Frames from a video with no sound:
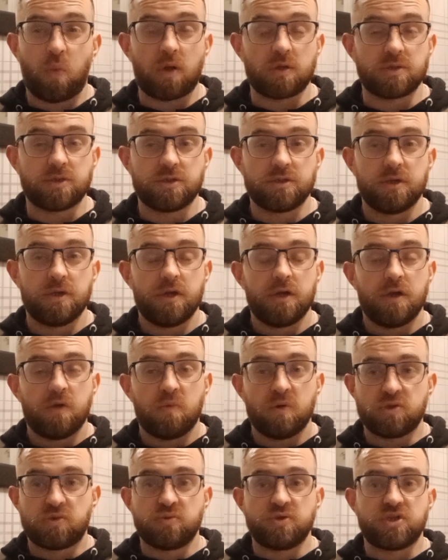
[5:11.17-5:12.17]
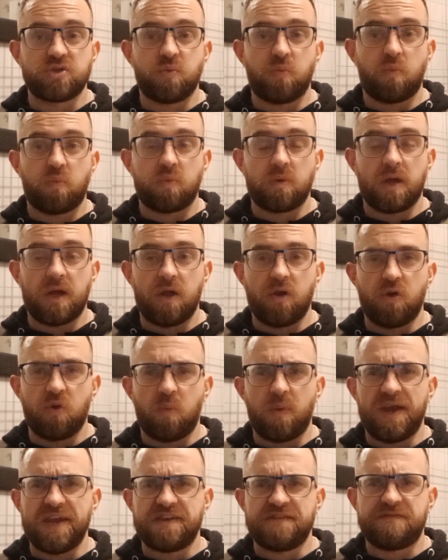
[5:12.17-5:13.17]
once, which was an
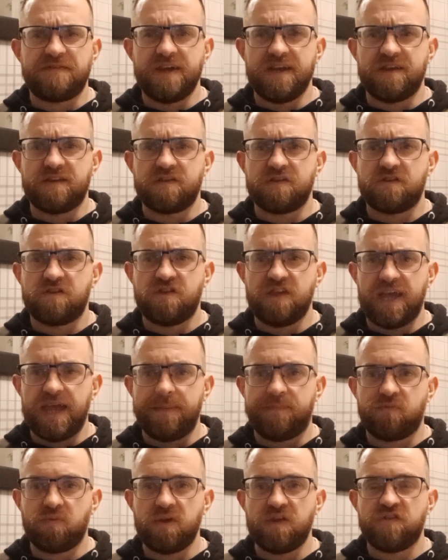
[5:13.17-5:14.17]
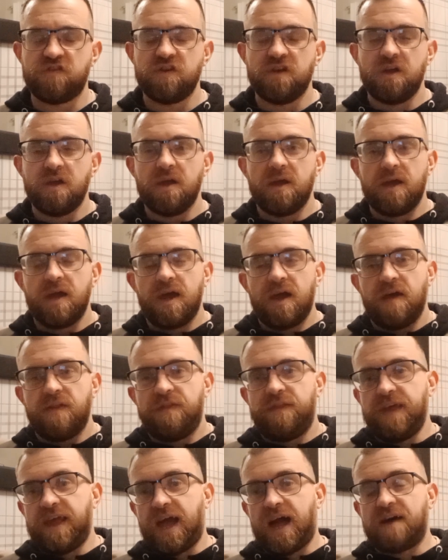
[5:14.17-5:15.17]
away defeat to Ipswich.
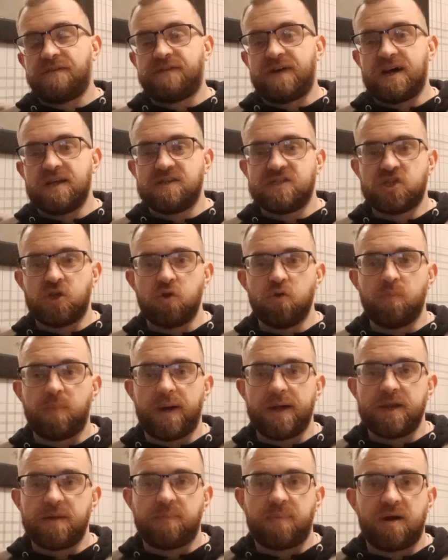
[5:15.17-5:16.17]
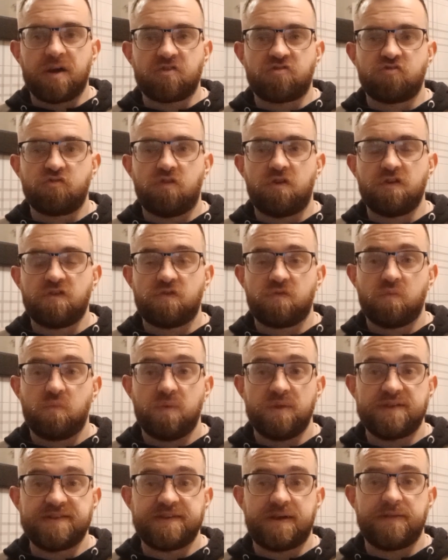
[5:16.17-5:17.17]
They have had 2 back-to-back draws
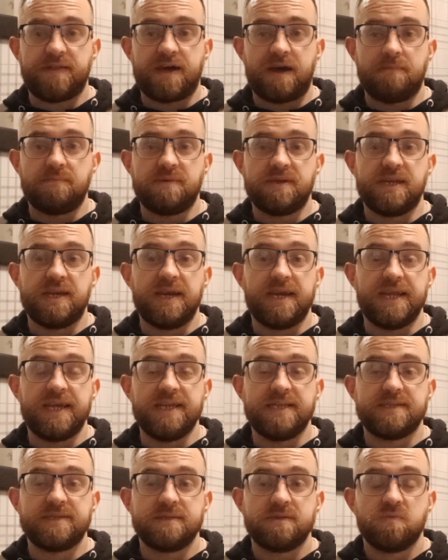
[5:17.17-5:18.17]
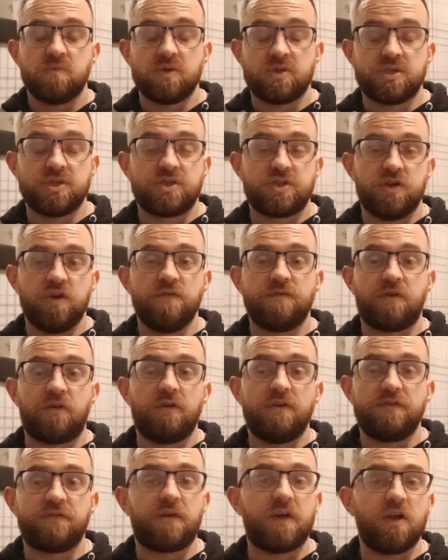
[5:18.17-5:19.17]
with Southampton and Leeds, which is 2
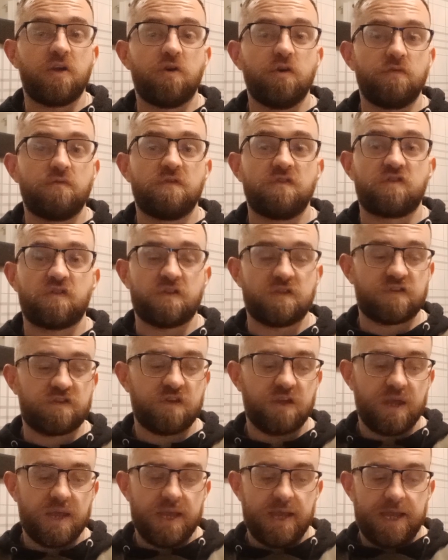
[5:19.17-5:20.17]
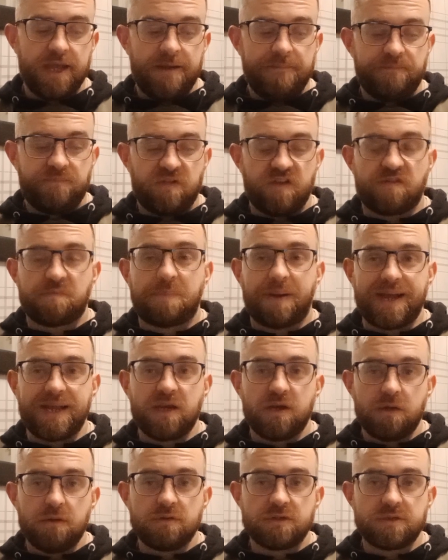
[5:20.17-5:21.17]
very, very good results.
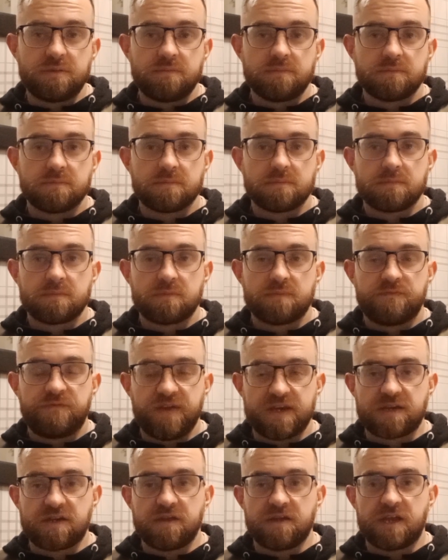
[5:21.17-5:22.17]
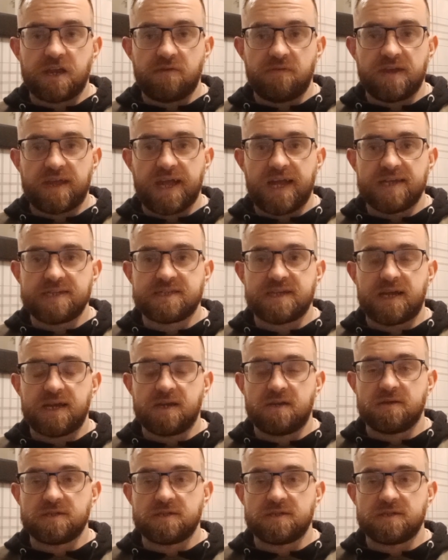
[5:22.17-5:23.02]
Despite losing, Victor Gyökeres and